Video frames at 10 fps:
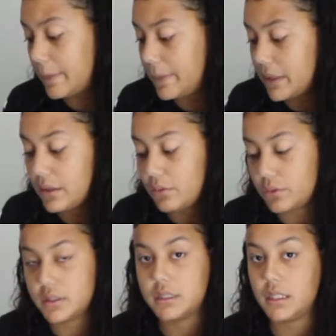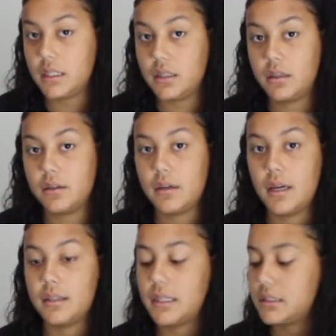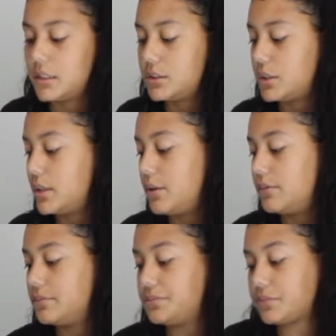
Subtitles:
but we'll see how that's going to turn out.